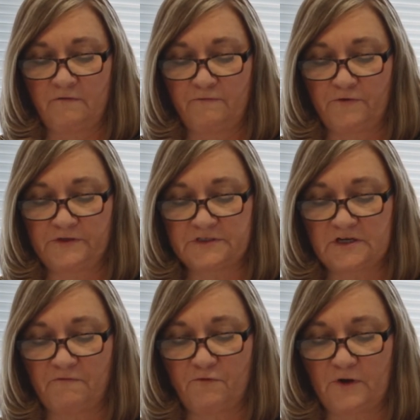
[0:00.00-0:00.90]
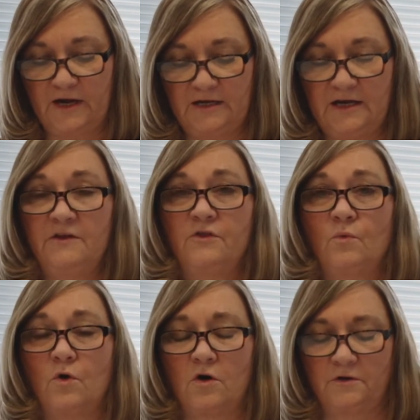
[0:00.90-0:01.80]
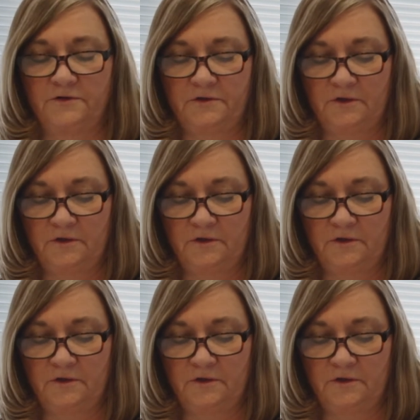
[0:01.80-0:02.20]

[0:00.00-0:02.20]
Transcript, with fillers: for the suffering in the world.